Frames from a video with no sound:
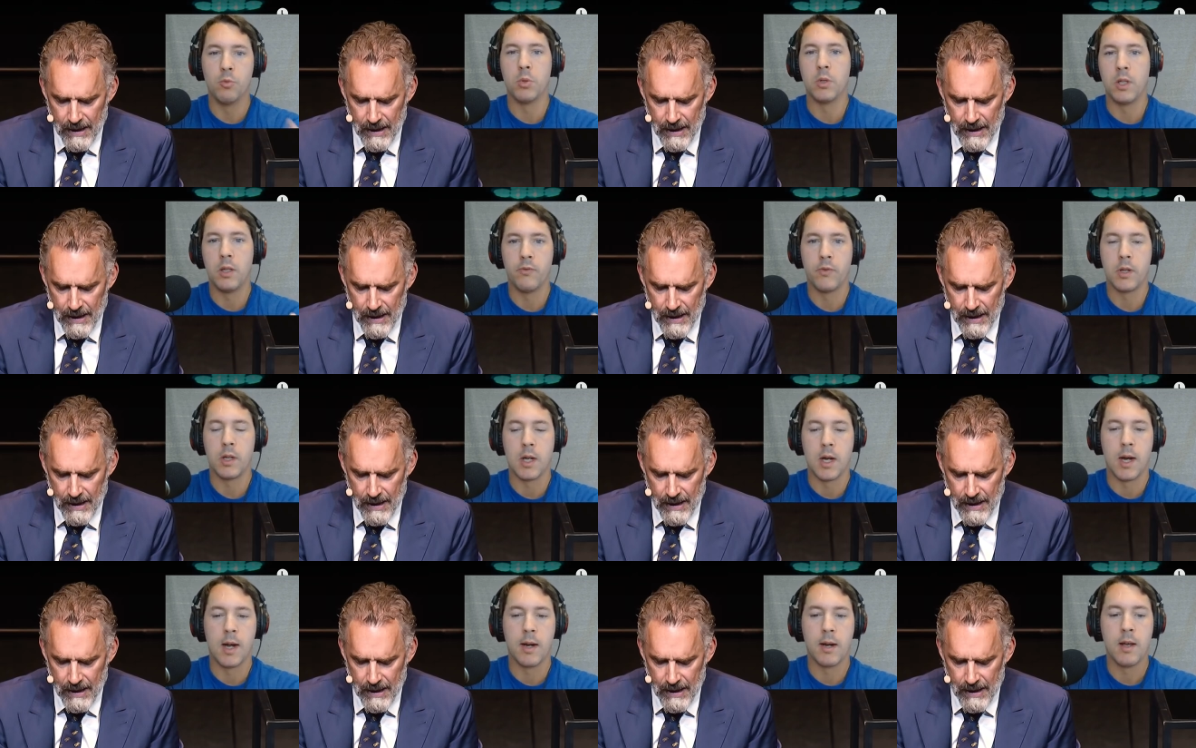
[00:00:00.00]
Speaker 1: believe in
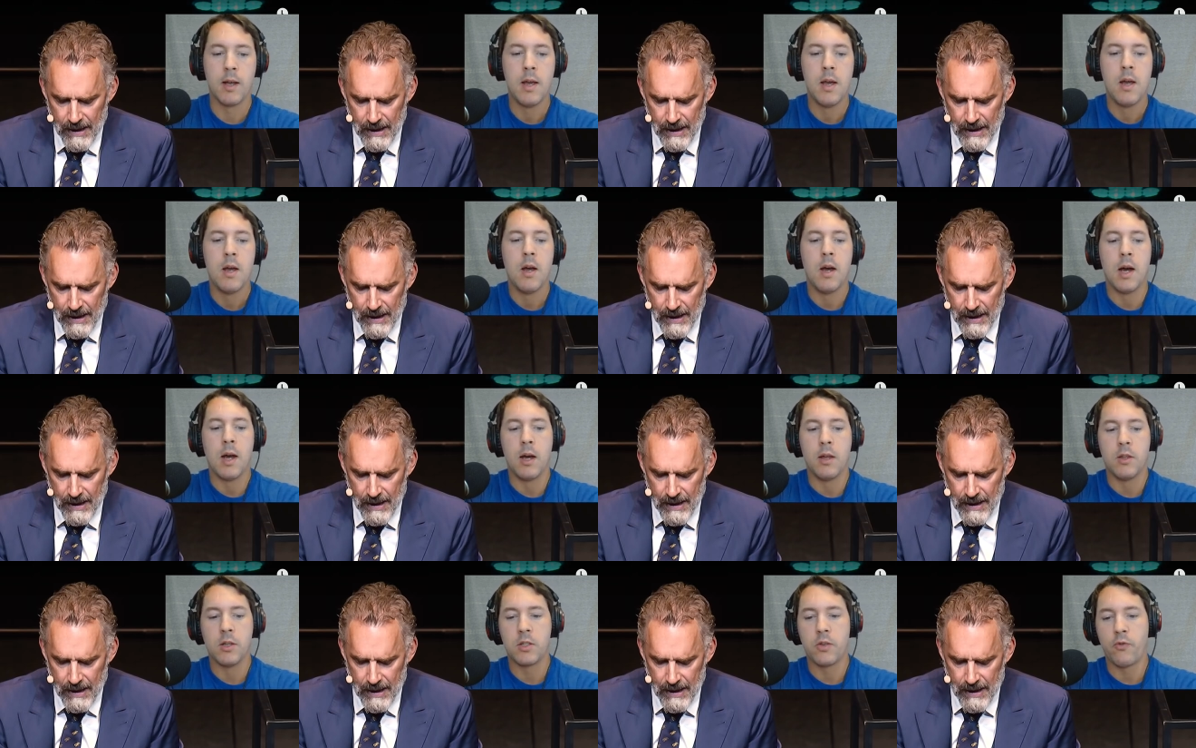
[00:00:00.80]
God?
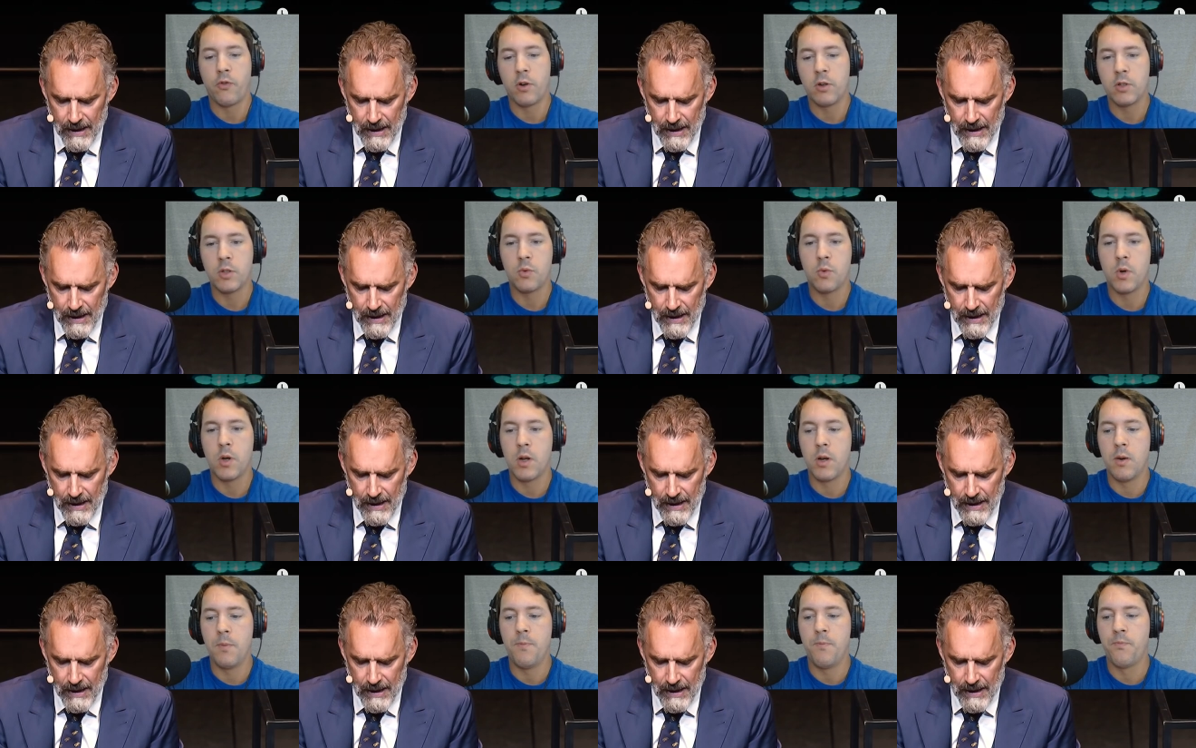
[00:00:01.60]
This first
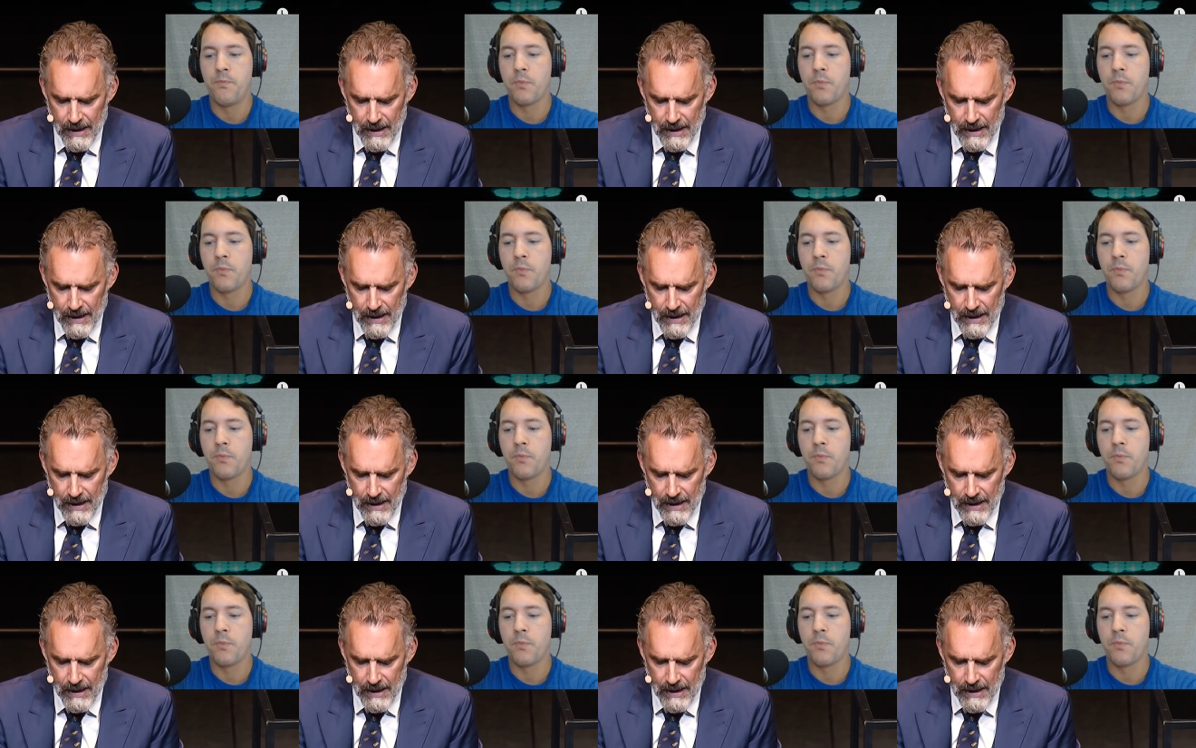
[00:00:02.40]
one,